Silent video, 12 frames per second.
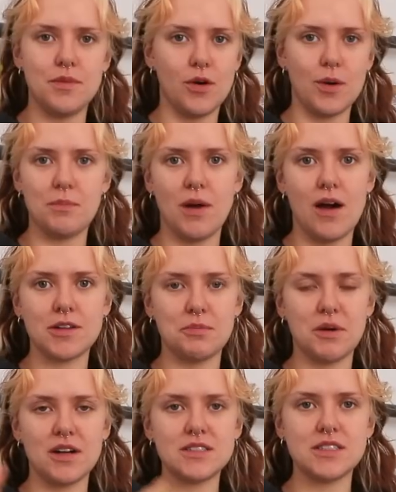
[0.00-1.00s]
or block
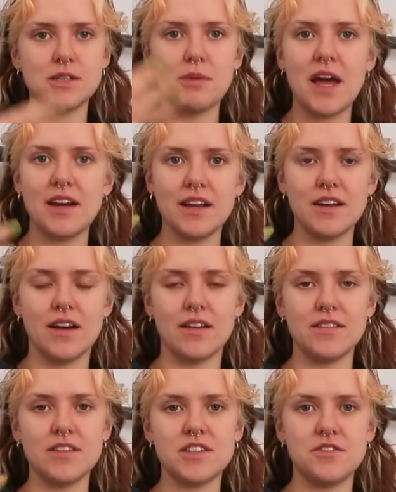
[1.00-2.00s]
the person depending
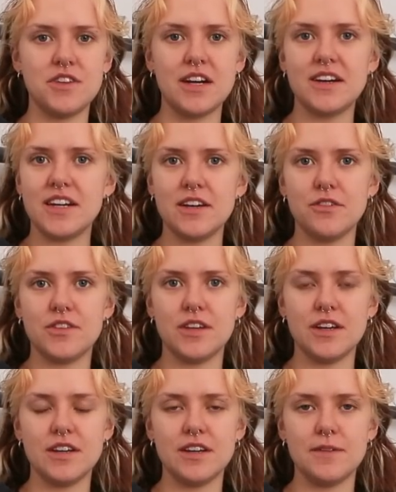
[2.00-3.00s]
on the severity of
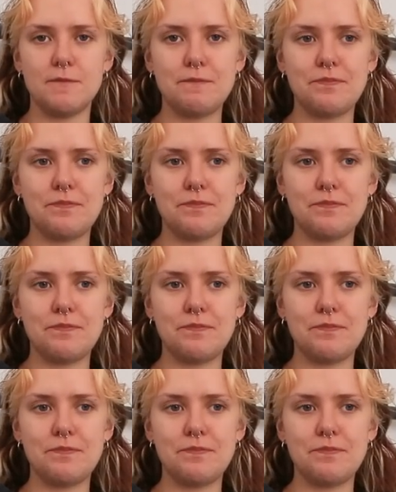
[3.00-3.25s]
the